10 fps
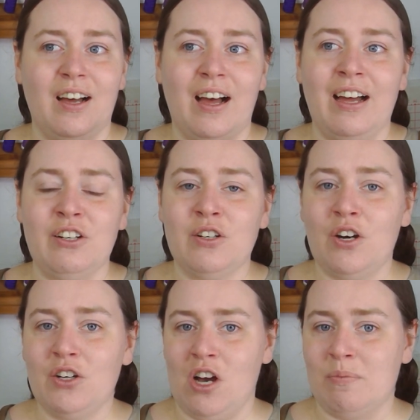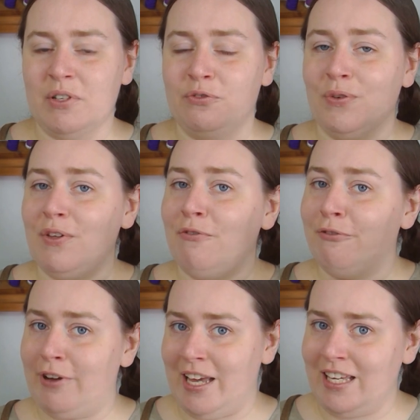are not common for the
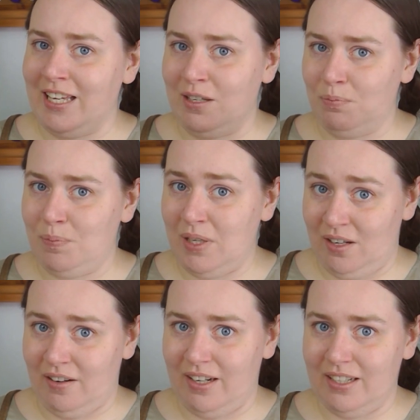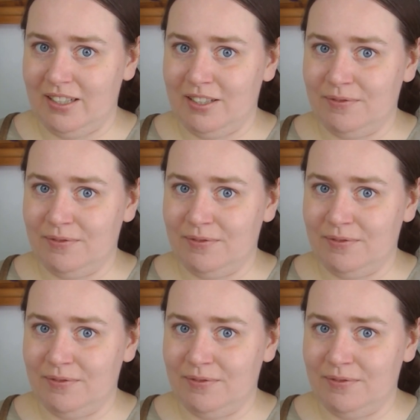Viking period.